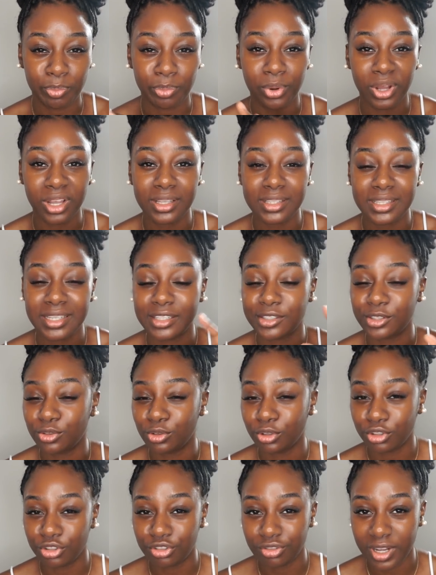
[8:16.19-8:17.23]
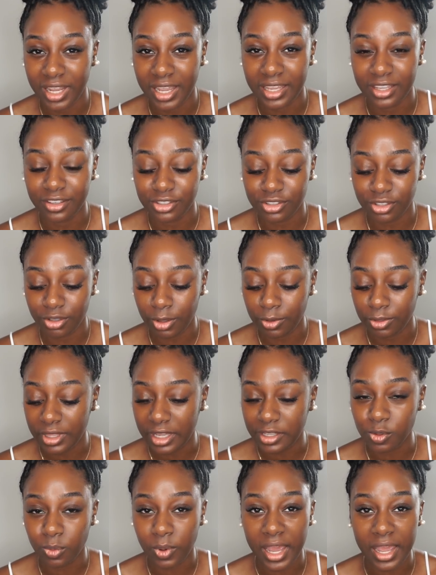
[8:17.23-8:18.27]
but it's not drying so
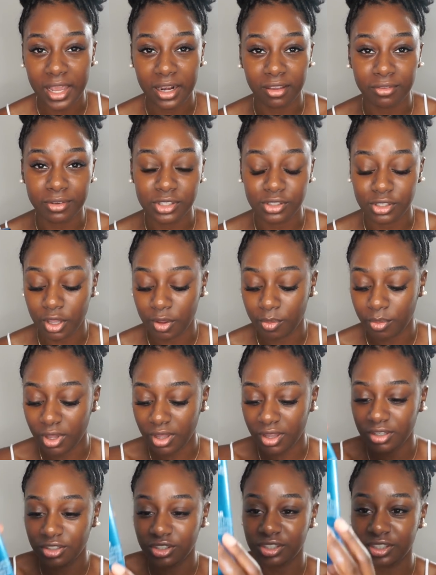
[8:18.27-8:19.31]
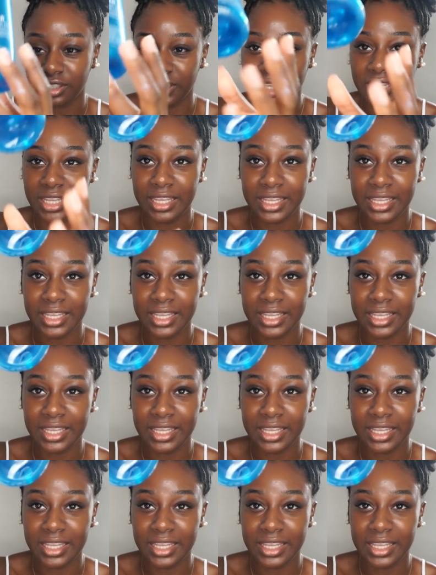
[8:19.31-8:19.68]
that's why I love it so much